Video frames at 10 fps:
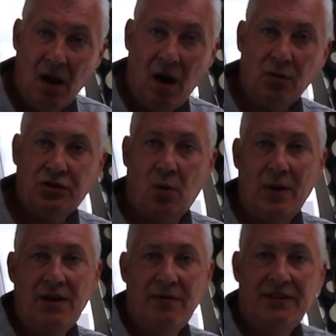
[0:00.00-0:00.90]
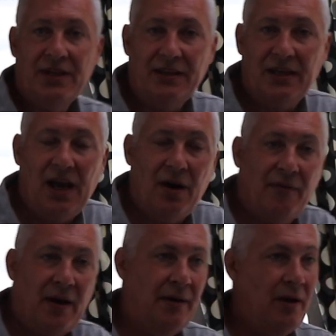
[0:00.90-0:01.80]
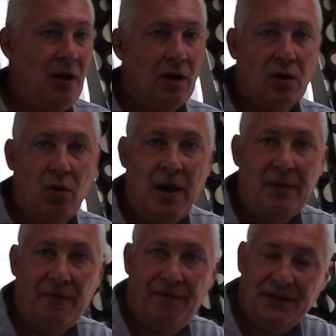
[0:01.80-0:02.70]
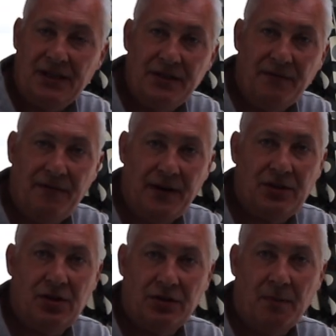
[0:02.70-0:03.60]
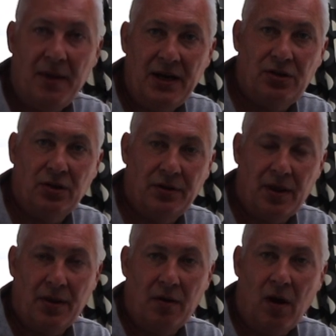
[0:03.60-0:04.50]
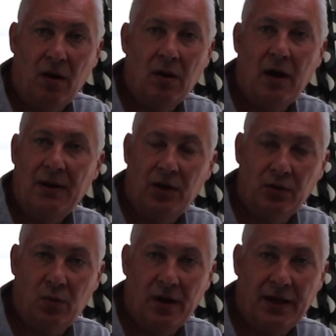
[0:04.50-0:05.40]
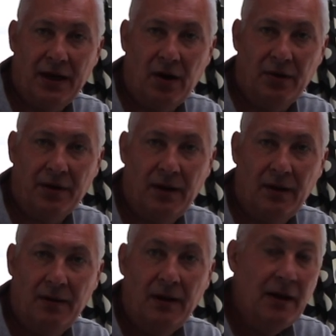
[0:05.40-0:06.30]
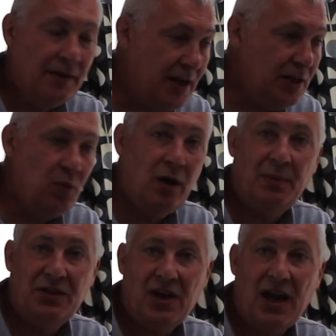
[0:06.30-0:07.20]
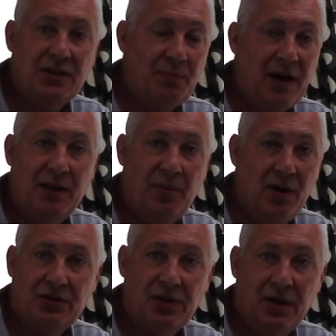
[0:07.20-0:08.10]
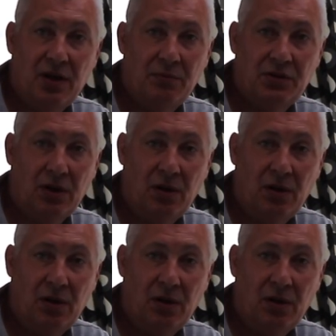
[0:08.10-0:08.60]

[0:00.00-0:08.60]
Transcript: Also, when you're inside the caravan, go around the fittings and fixtures and make sure that they're all in good working order. These will be checked by the person that comes to